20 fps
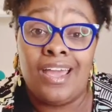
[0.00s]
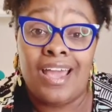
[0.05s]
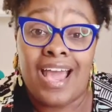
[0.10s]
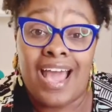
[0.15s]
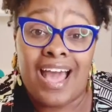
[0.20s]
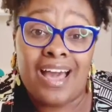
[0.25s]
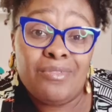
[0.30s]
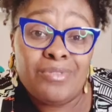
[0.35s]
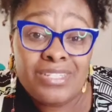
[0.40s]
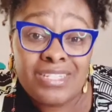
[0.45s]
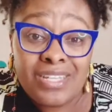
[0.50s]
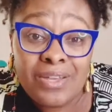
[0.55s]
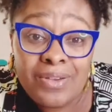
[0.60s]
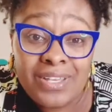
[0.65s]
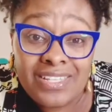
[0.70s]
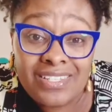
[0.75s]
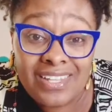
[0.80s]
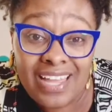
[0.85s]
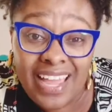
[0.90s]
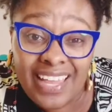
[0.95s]
I was so
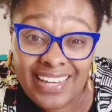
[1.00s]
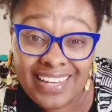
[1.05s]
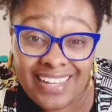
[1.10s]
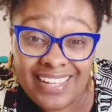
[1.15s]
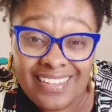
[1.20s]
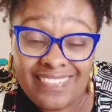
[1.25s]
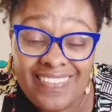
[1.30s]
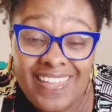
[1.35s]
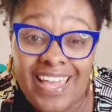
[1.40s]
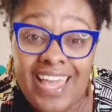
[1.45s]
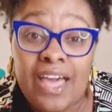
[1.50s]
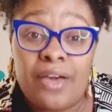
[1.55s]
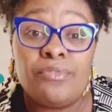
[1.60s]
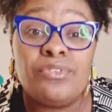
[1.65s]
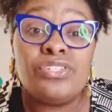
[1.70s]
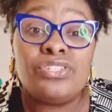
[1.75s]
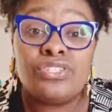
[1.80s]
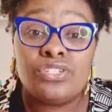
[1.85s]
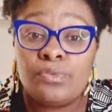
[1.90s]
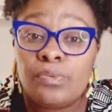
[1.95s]
excited. Like, I
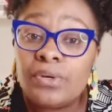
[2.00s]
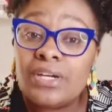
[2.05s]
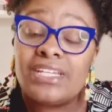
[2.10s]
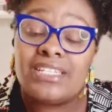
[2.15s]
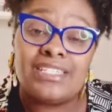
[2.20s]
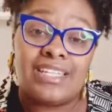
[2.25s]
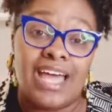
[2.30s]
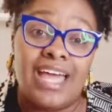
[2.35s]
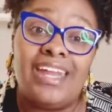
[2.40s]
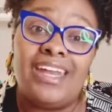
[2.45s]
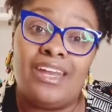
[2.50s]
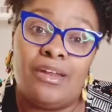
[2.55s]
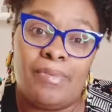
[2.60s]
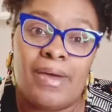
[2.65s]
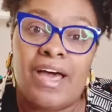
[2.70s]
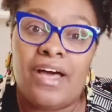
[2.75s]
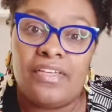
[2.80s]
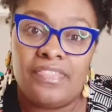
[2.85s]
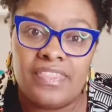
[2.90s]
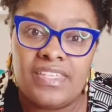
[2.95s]
was super excited
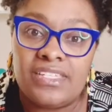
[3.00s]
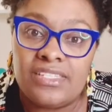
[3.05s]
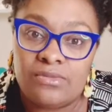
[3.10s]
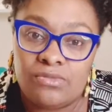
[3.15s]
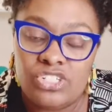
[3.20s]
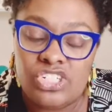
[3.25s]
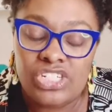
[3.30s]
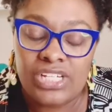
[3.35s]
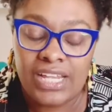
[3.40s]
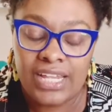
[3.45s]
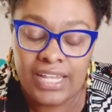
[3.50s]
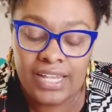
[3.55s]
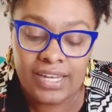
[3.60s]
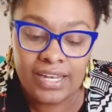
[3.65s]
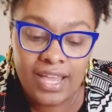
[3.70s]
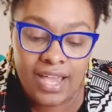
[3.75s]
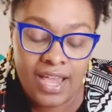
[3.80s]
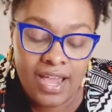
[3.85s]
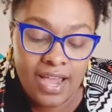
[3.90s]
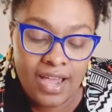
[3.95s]
about this
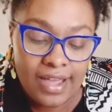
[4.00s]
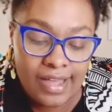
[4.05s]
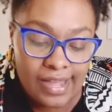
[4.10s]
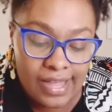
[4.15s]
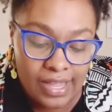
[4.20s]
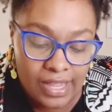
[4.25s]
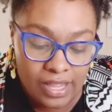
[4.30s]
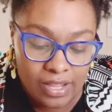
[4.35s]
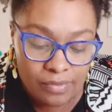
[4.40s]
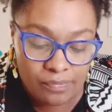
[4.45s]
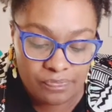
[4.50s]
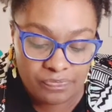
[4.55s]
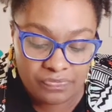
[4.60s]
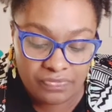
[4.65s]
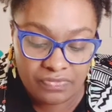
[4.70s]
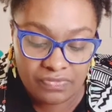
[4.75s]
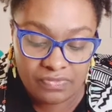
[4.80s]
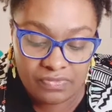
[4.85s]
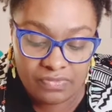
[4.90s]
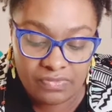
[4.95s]
machine.
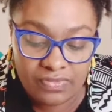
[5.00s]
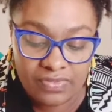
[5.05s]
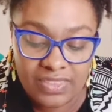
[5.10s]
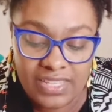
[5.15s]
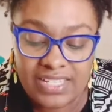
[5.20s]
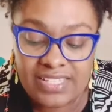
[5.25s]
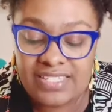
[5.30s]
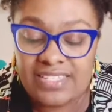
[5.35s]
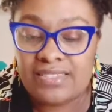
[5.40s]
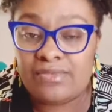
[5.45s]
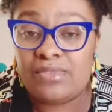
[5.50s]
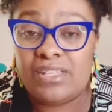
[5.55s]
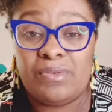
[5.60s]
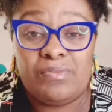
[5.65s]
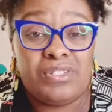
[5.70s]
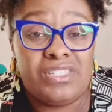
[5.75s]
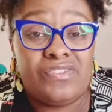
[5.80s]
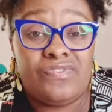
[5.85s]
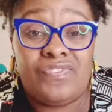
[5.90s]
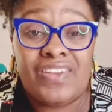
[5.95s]
It
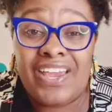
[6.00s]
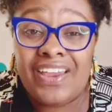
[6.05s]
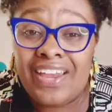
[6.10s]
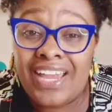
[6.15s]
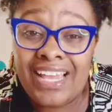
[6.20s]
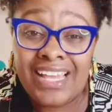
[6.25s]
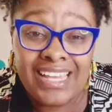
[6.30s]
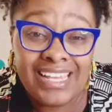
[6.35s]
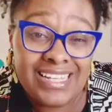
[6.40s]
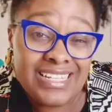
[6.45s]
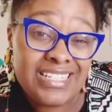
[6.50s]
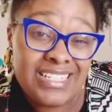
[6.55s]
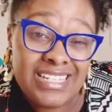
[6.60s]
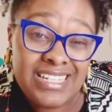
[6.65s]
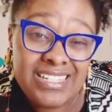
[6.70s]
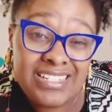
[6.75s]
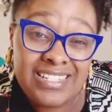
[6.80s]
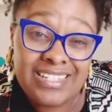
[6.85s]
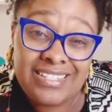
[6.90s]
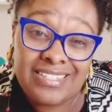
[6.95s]
was very
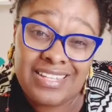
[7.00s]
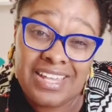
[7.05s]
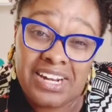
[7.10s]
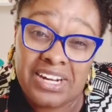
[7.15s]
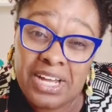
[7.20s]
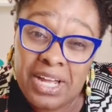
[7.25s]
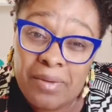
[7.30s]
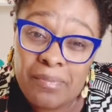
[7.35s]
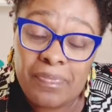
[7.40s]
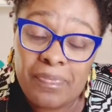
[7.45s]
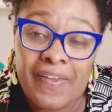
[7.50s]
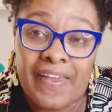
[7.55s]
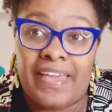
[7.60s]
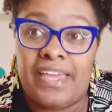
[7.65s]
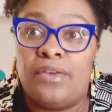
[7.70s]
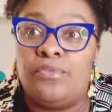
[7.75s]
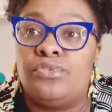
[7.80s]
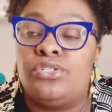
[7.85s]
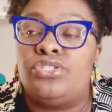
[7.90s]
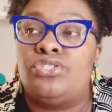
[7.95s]
easy to set up. Like,
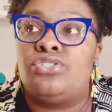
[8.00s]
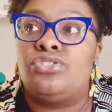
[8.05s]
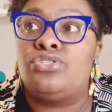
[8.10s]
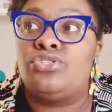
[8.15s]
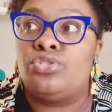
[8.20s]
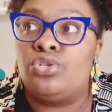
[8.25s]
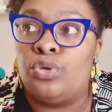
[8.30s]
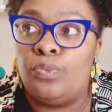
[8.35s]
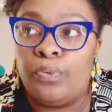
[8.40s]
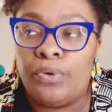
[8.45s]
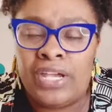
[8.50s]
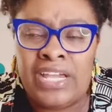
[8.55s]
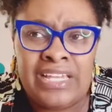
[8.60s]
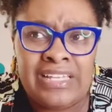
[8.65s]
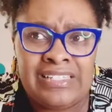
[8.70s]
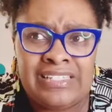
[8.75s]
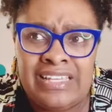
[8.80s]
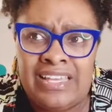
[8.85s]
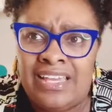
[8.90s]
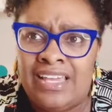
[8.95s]
it was super
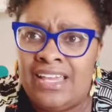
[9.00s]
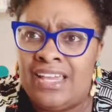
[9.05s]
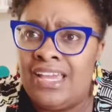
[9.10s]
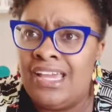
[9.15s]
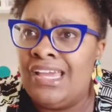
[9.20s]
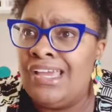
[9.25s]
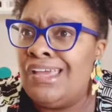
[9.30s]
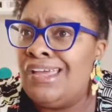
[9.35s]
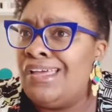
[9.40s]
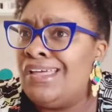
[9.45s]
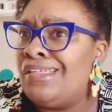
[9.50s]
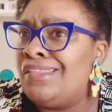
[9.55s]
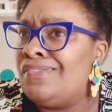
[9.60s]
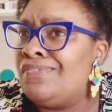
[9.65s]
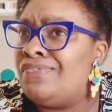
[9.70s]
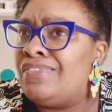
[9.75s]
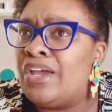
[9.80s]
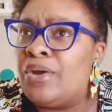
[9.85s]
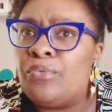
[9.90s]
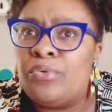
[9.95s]
easy.
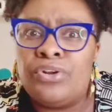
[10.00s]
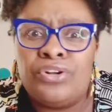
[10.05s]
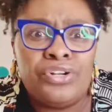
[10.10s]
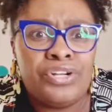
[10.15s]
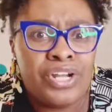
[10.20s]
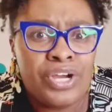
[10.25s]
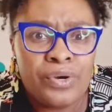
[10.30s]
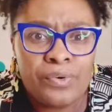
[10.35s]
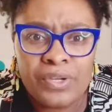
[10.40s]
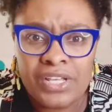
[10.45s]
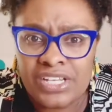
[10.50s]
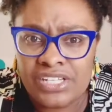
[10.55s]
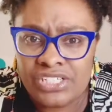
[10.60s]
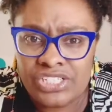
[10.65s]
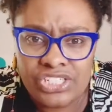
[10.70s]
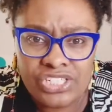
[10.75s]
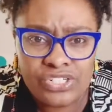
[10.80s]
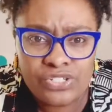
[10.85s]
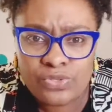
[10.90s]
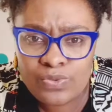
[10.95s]
There were no
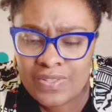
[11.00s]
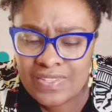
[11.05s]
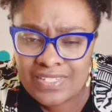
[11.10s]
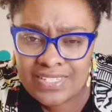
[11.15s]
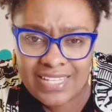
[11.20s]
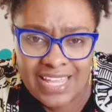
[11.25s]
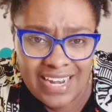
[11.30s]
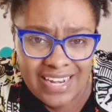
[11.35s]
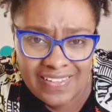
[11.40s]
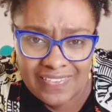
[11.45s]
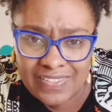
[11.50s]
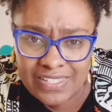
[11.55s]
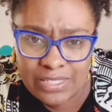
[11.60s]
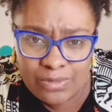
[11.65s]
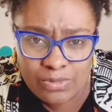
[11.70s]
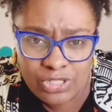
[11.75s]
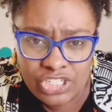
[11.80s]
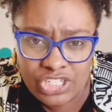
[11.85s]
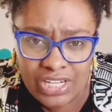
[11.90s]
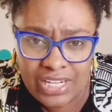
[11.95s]
issues with setting this
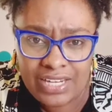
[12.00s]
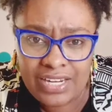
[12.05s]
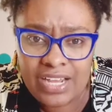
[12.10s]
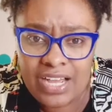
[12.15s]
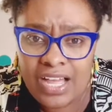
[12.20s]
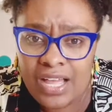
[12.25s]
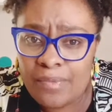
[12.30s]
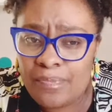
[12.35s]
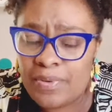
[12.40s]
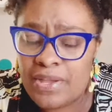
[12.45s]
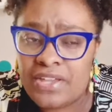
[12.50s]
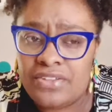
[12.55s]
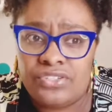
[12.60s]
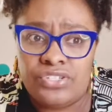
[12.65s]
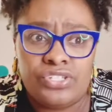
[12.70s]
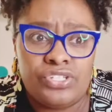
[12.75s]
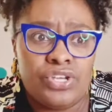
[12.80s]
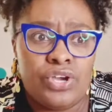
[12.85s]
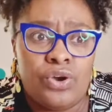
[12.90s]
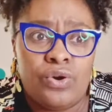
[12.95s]
machine up. And
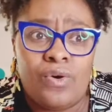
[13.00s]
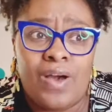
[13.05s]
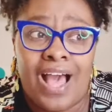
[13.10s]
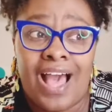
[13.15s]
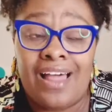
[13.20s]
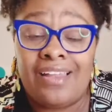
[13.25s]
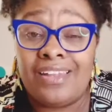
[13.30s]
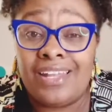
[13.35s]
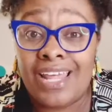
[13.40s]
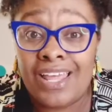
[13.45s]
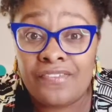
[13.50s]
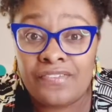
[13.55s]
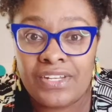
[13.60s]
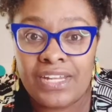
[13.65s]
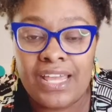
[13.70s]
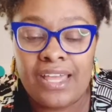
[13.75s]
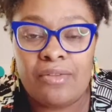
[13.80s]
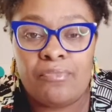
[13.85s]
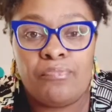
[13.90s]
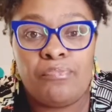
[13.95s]
so I loved
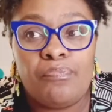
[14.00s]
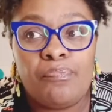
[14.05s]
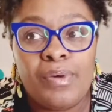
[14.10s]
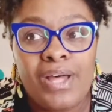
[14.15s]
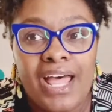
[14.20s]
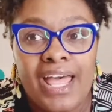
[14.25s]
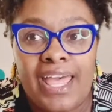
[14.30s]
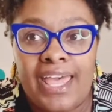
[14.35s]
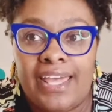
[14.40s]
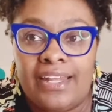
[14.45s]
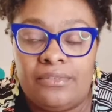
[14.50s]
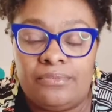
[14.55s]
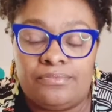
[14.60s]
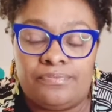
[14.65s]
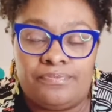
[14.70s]
it. But